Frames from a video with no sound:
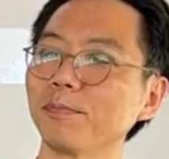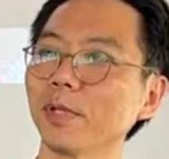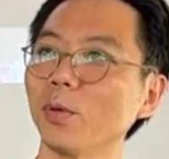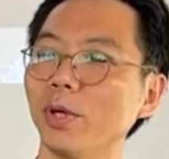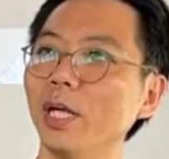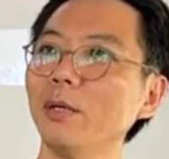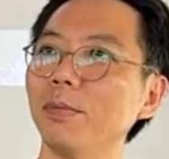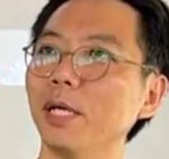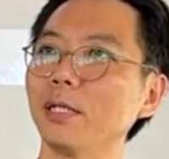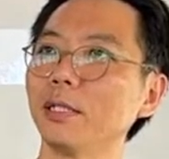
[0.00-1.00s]
when I
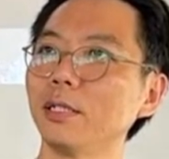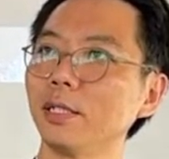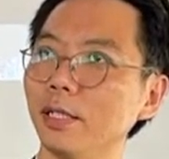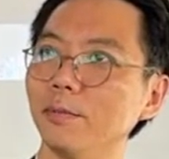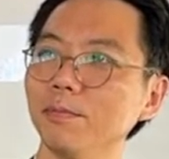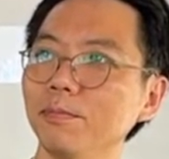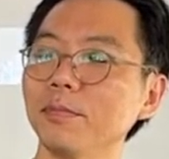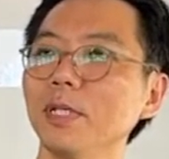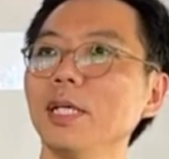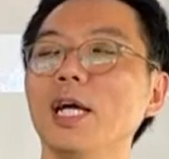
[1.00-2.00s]
met him,
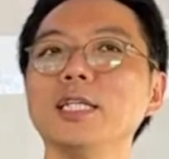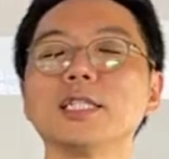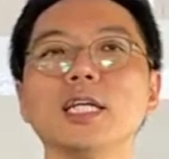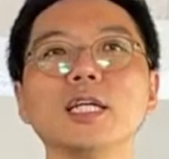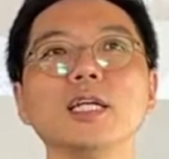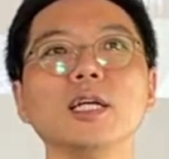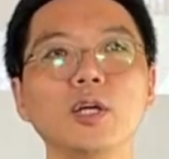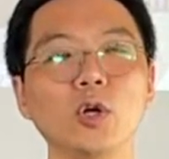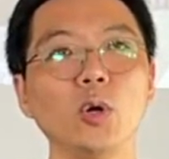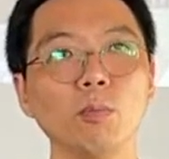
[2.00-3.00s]
I say,
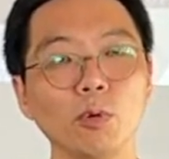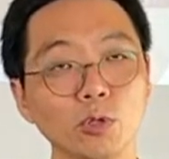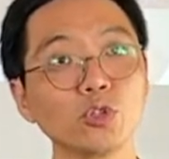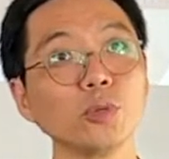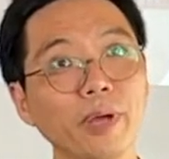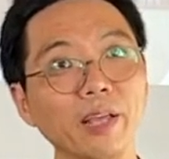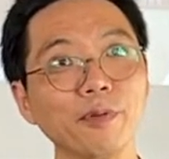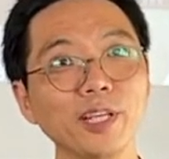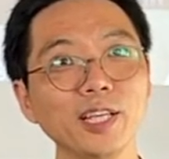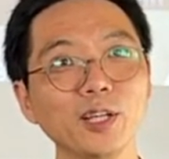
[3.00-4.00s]
bonjour,
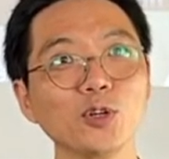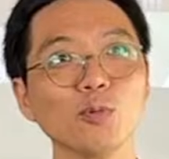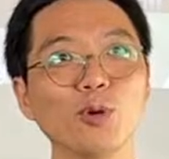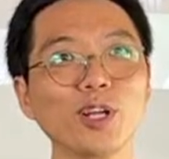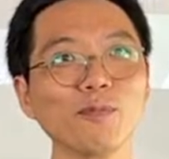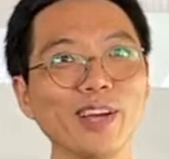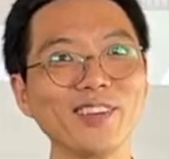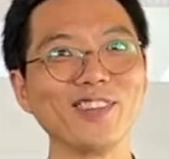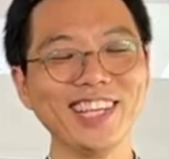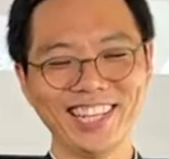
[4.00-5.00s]
baby, good morning,
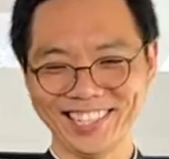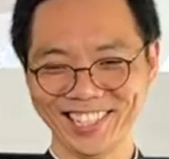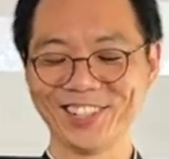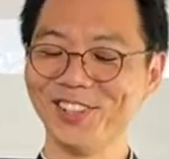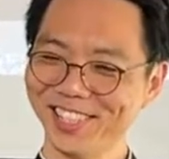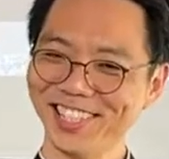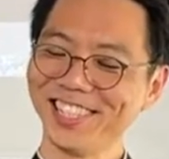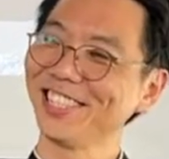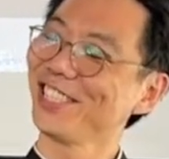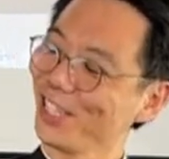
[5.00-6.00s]
baby.
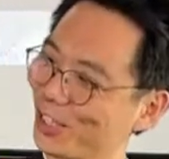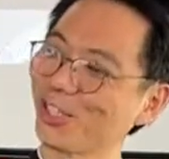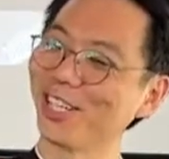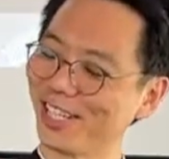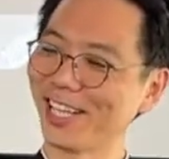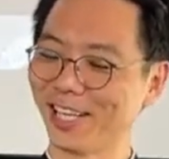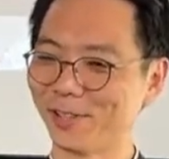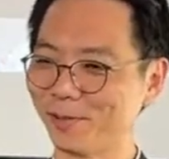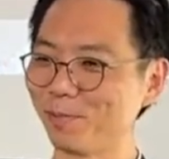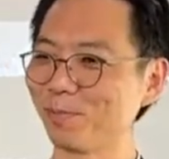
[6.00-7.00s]
Seriously, yeah.
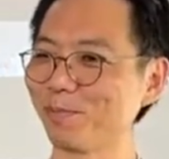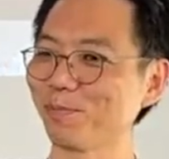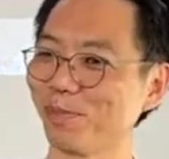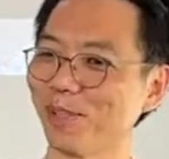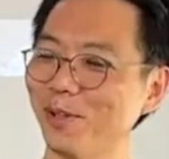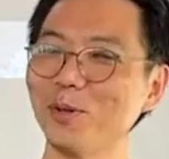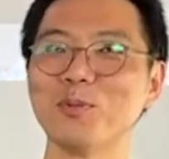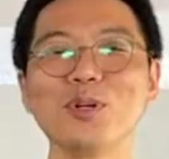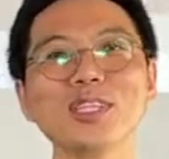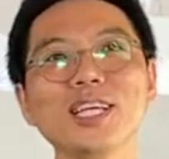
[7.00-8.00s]

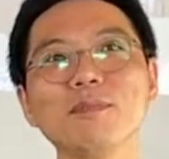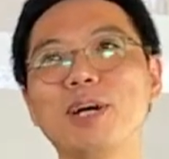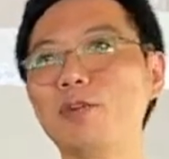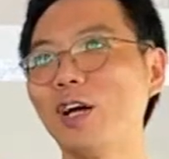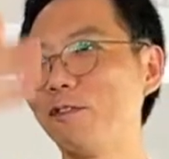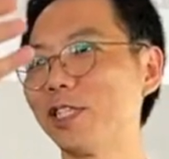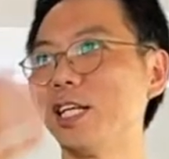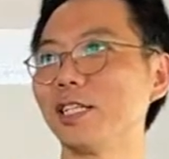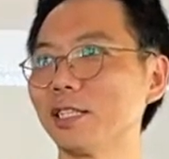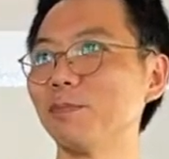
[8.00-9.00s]
One day my wife Jane
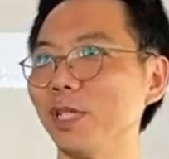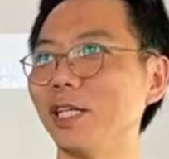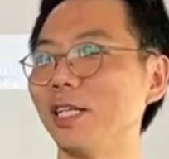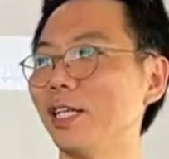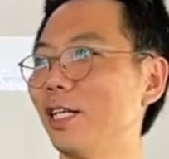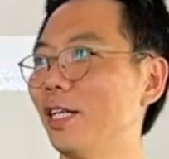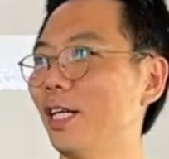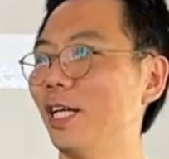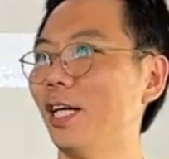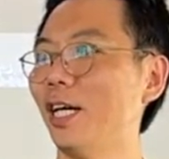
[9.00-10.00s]
asked me,
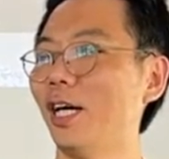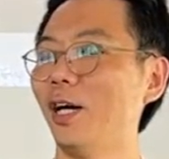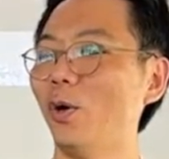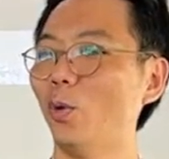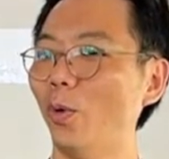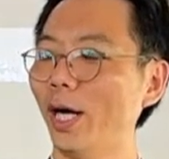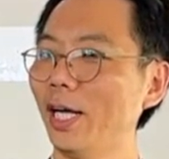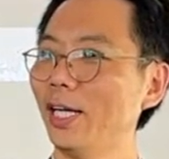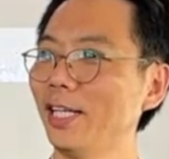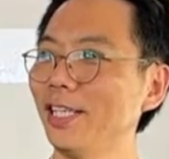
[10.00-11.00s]

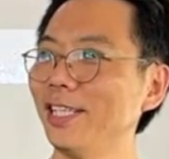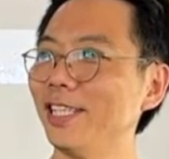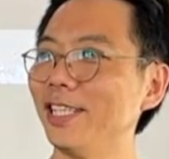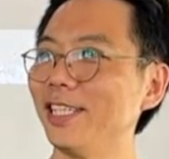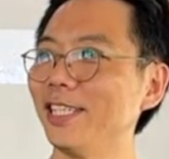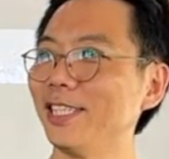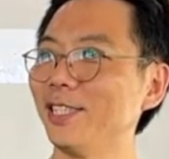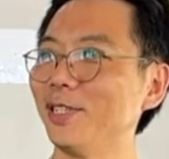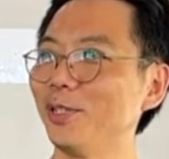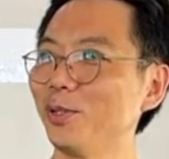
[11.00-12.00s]
why
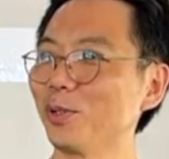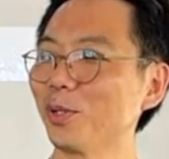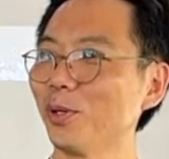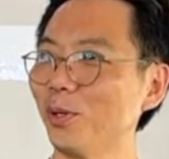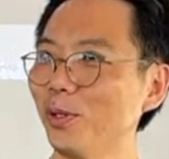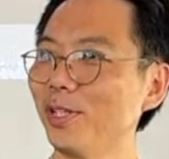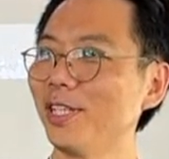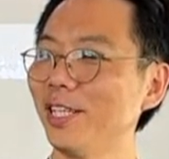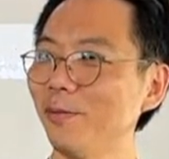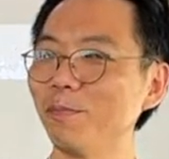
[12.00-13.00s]
you called
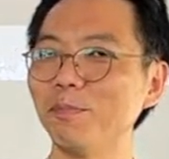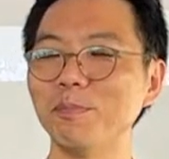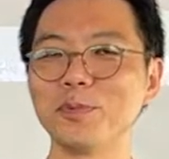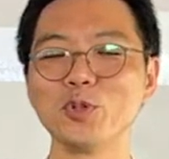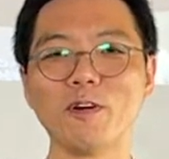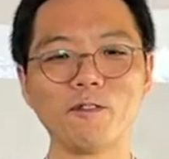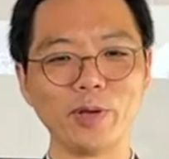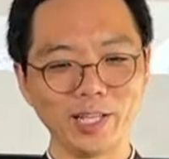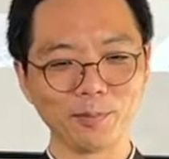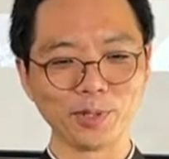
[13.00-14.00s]
him your
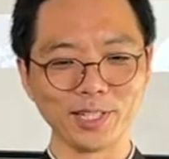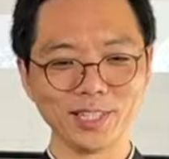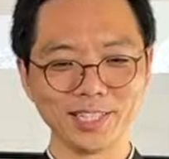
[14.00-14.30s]
baby?